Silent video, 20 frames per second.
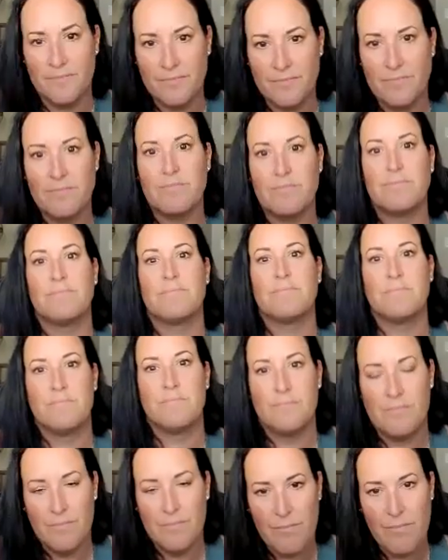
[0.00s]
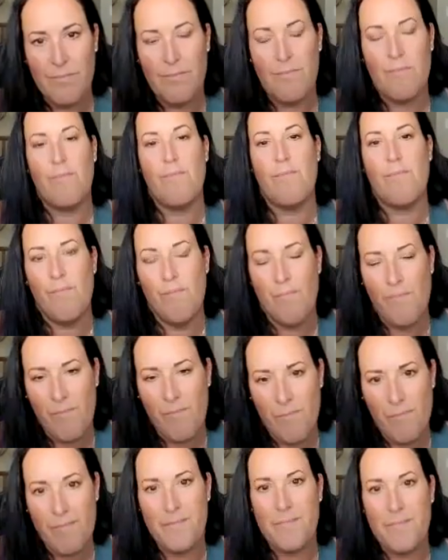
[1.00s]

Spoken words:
with my son was